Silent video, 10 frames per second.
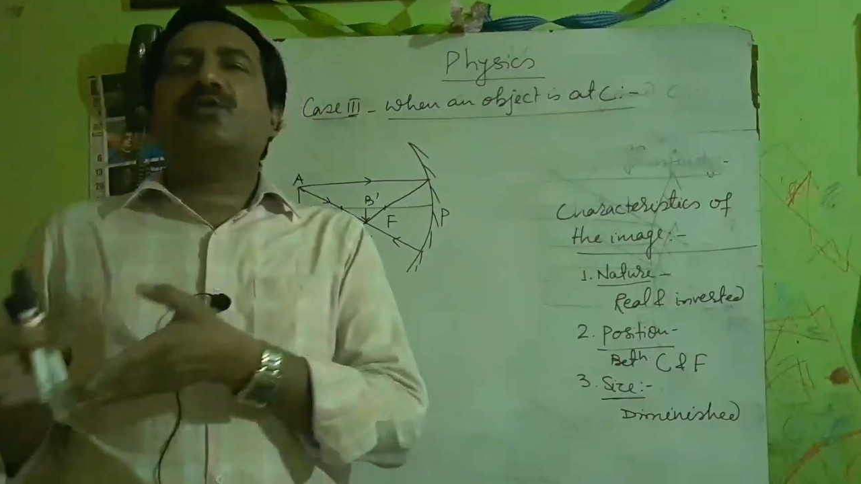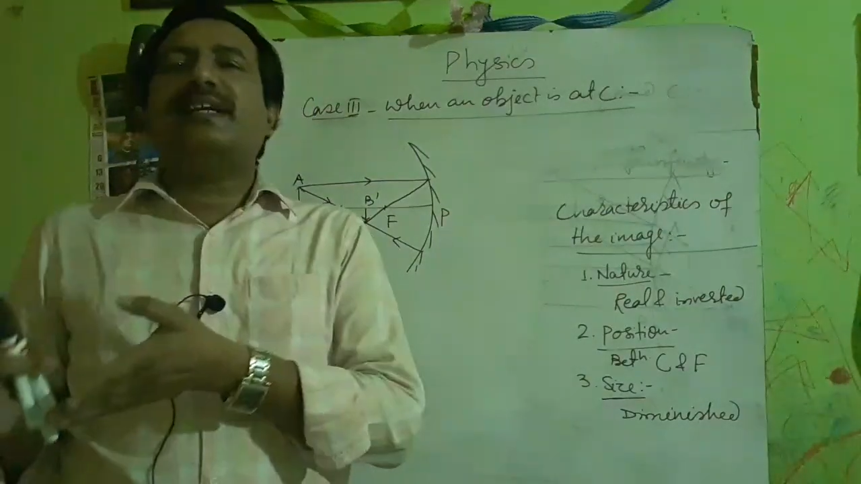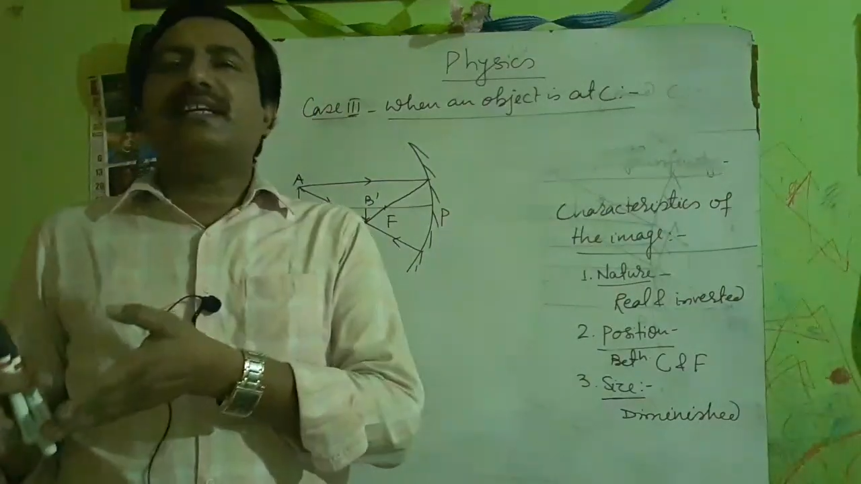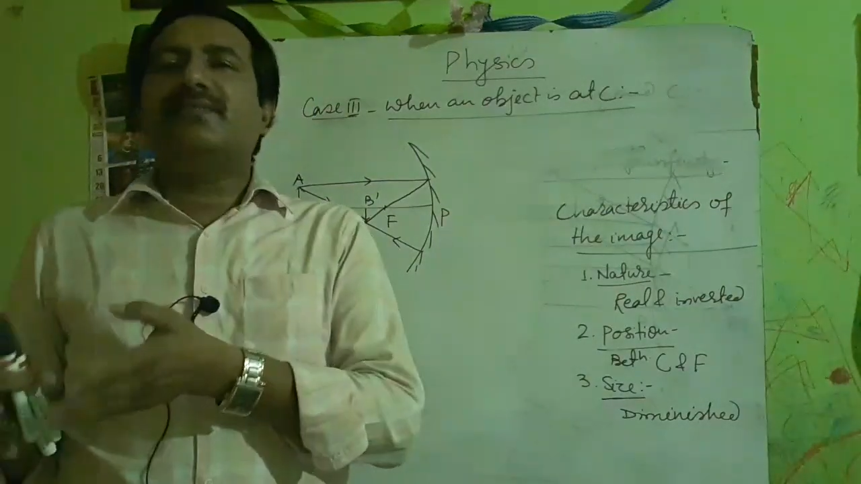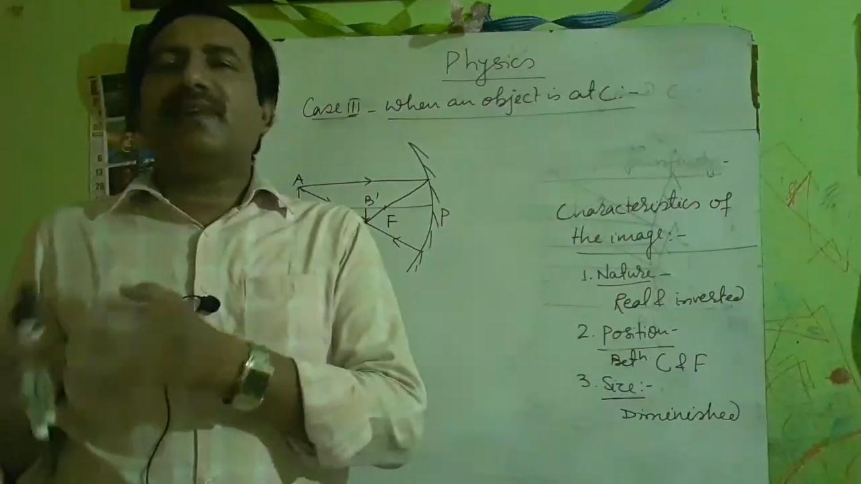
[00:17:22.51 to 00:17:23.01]

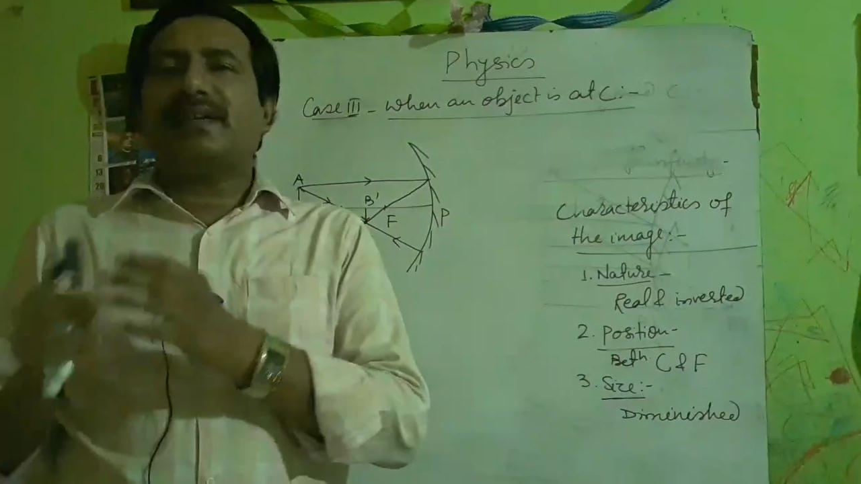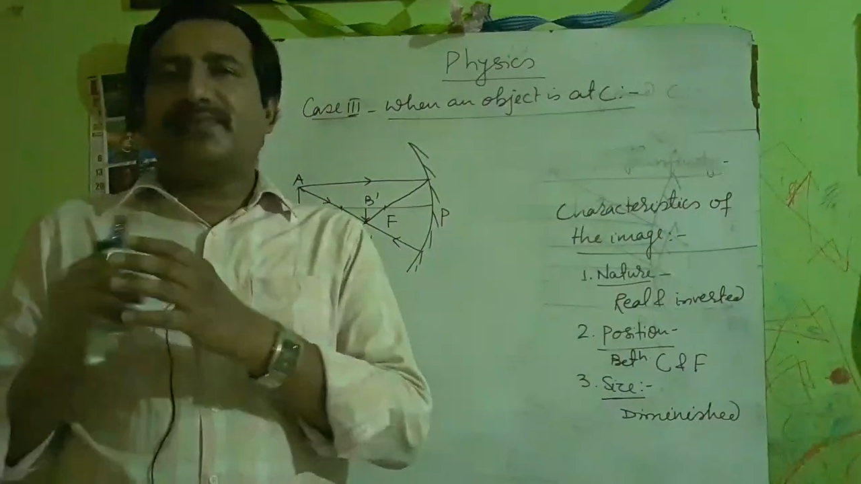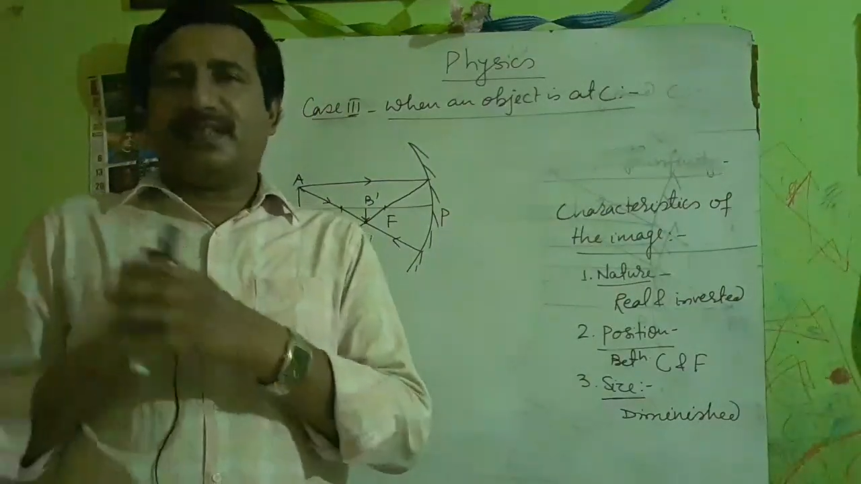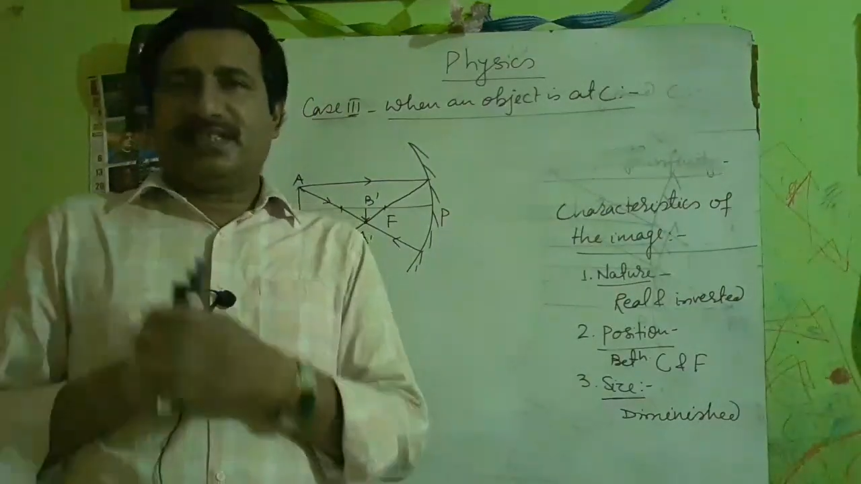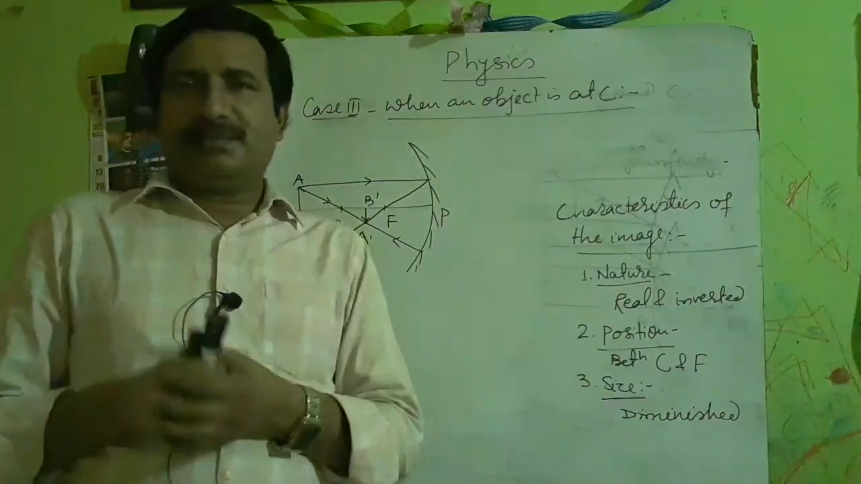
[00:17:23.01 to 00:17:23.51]
25
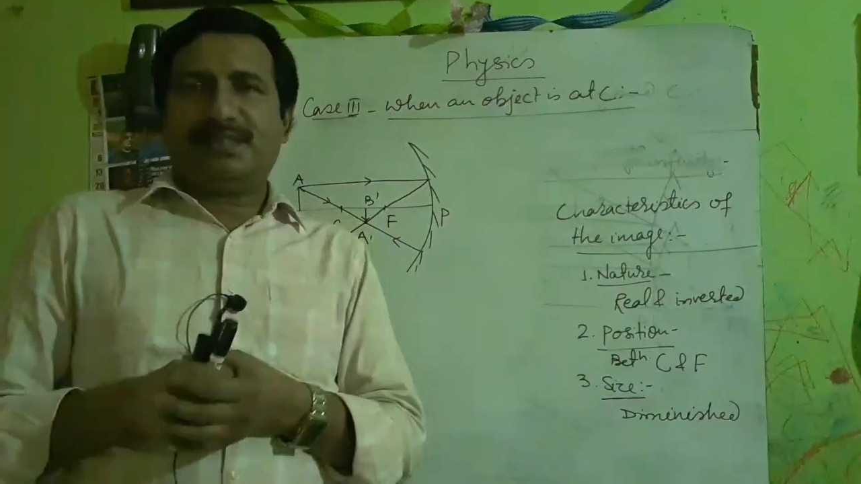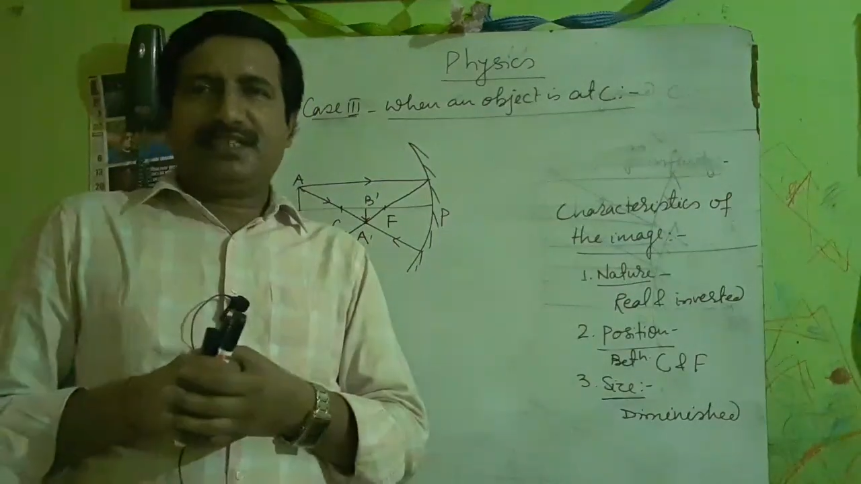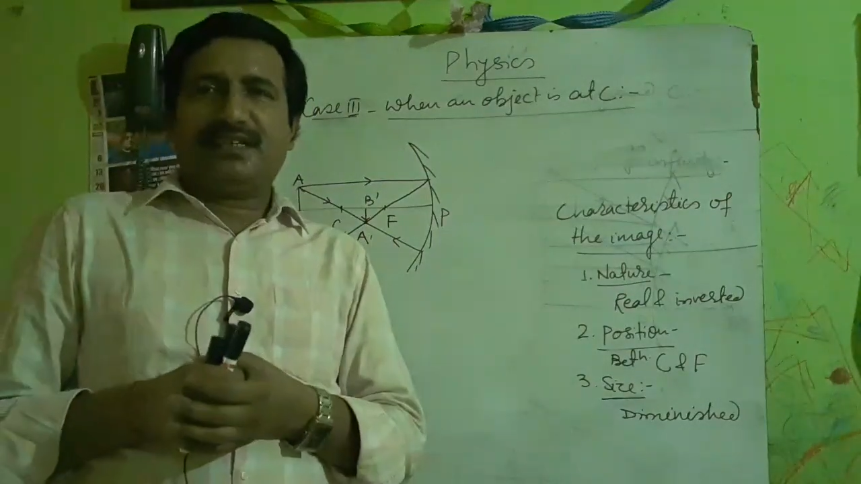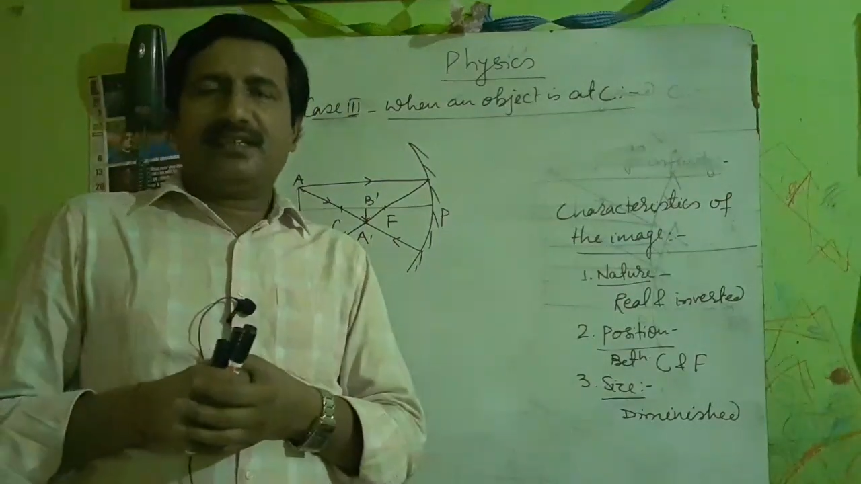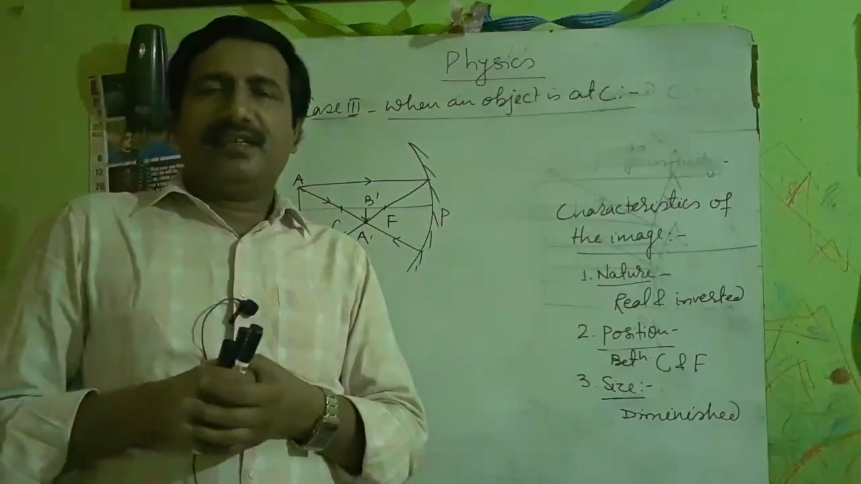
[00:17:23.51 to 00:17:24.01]

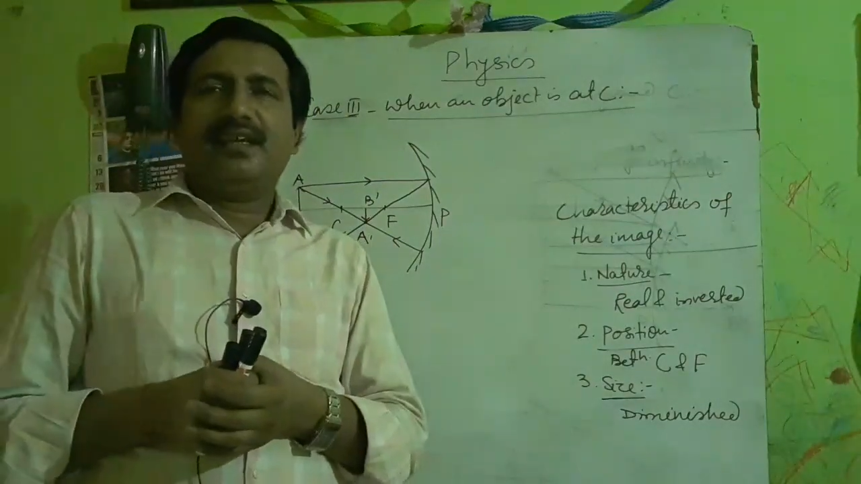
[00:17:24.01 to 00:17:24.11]
centimeter.